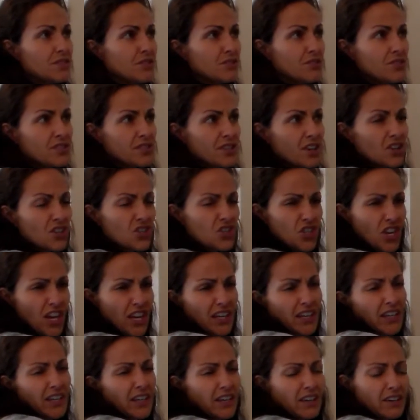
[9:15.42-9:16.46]
You start
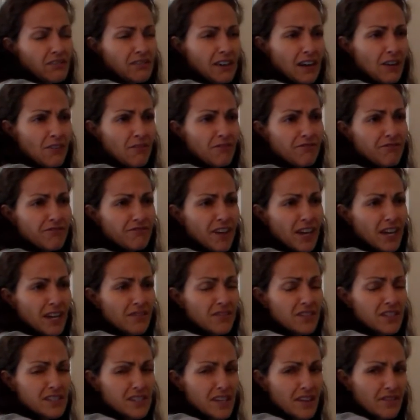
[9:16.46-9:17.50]
checking it around
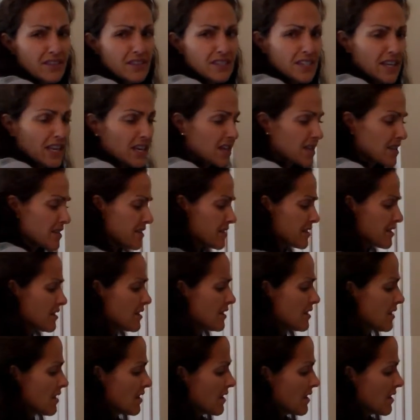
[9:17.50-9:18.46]
5 to 7 days.